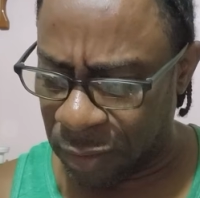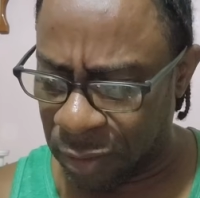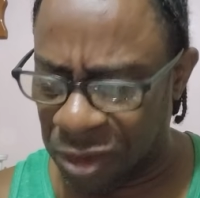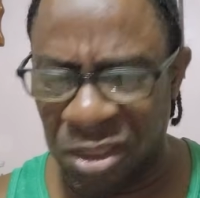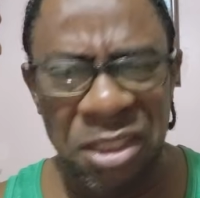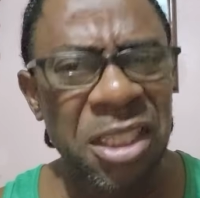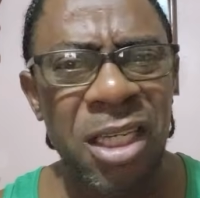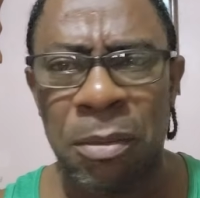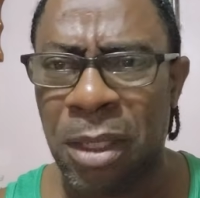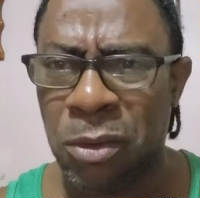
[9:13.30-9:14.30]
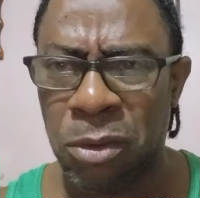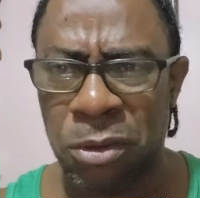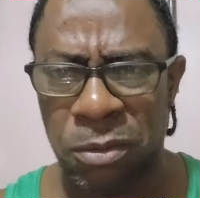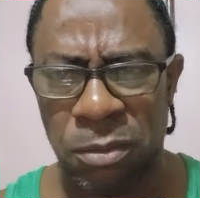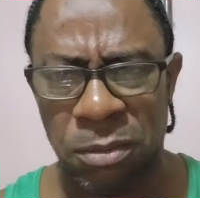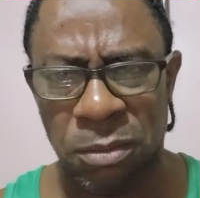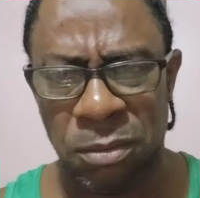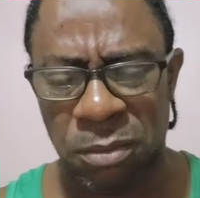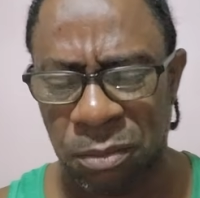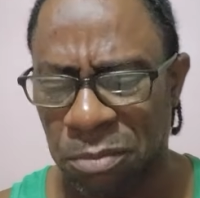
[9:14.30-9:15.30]
Shame on Uno,
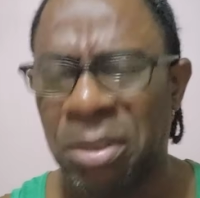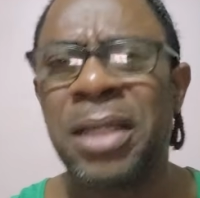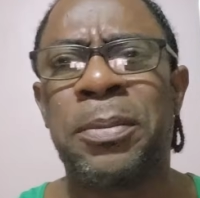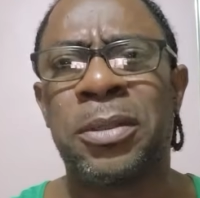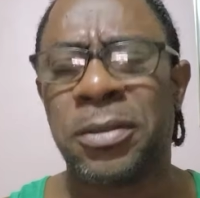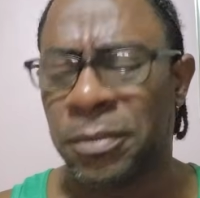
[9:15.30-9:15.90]
people.